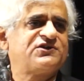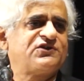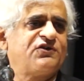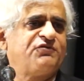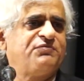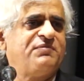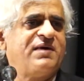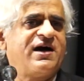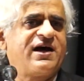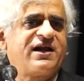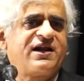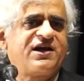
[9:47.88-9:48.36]

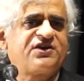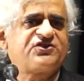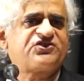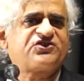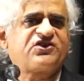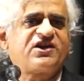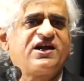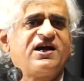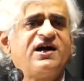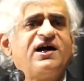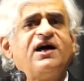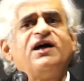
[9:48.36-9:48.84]
of
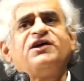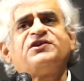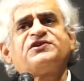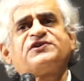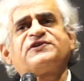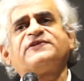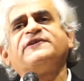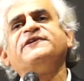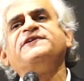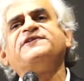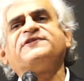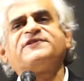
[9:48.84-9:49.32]
Maharashtra are
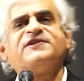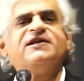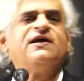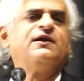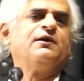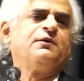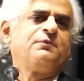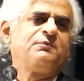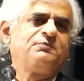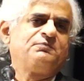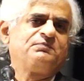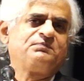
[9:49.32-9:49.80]

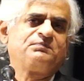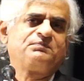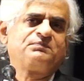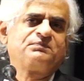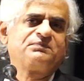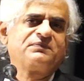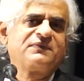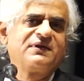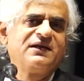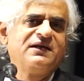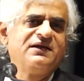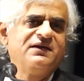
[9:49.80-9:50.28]
seasonal.
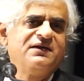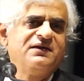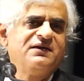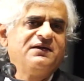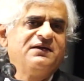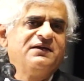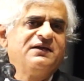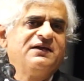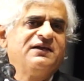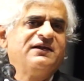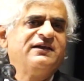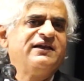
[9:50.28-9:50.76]

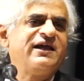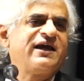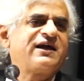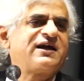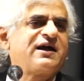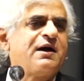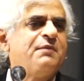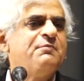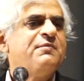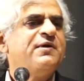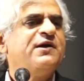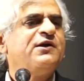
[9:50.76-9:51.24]

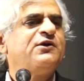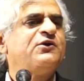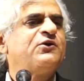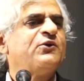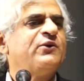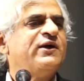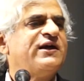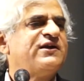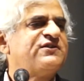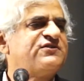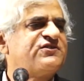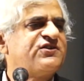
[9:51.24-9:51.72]
They come
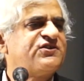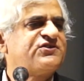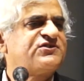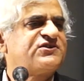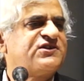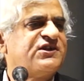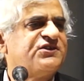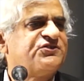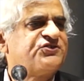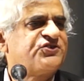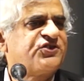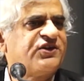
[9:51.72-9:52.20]
into
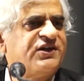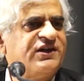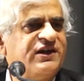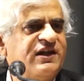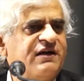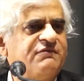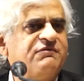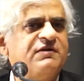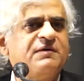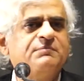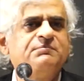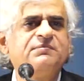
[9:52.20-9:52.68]
existence in
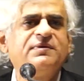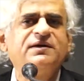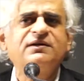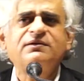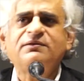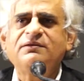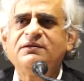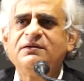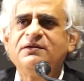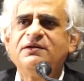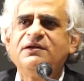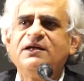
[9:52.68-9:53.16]

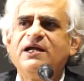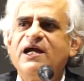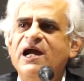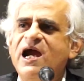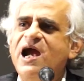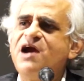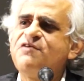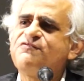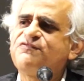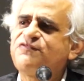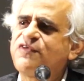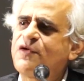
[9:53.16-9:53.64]

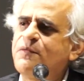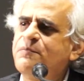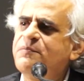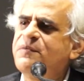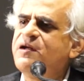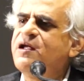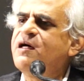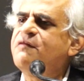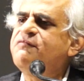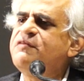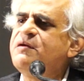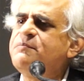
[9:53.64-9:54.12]
November, and
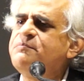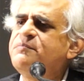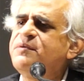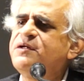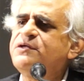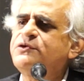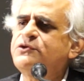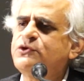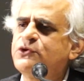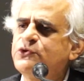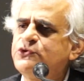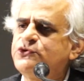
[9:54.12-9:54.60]
from
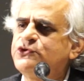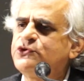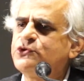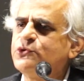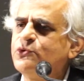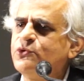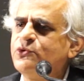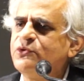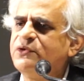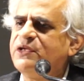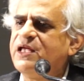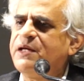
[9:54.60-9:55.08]
November to
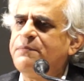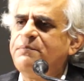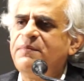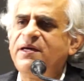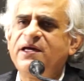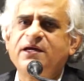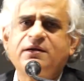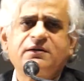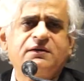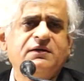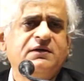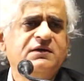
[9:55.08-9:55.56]
June they
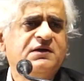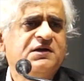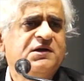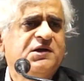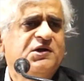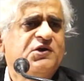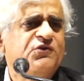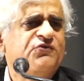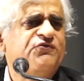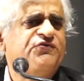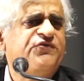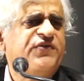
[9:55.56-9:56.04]
make
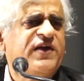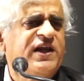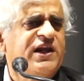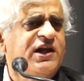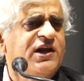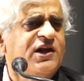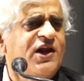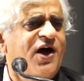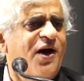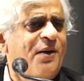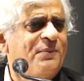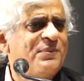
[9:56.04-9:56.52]

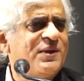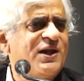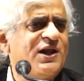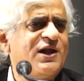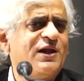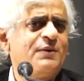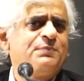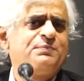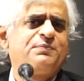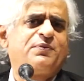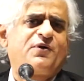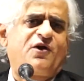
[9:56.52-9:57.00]

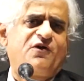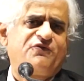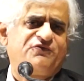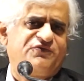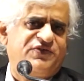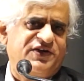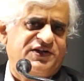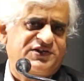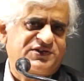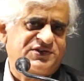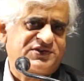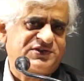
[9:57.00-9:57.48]
phenomenal
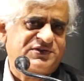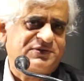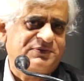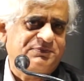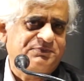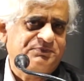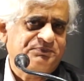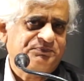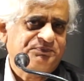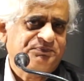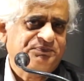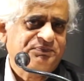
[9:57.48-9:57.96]

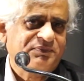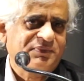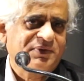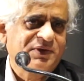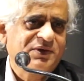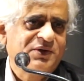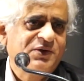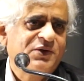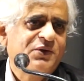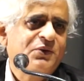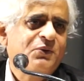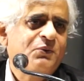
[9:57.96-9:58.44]
profits.
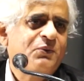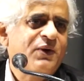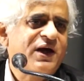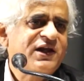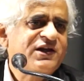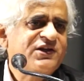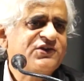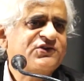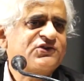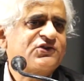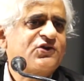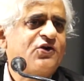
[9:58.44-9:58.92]

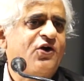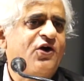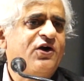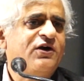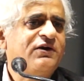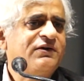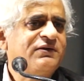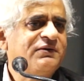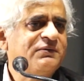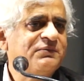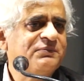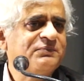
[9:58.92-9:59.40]
One is
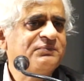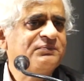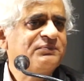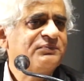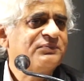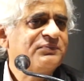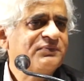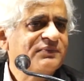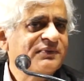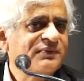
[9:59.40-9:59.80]
called